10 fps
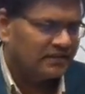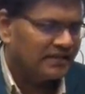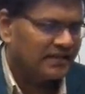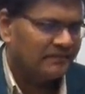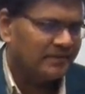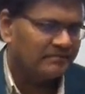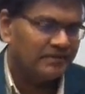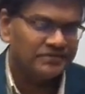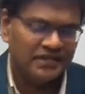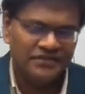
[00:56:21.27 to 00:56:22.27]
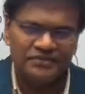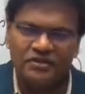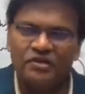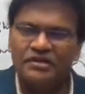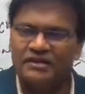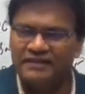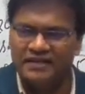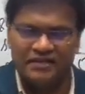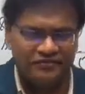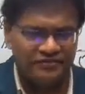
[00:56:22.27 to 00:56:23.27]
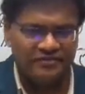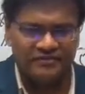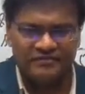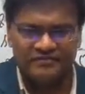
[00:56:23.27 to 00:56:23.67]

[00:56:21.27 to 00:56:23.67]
the government must ensure good governance.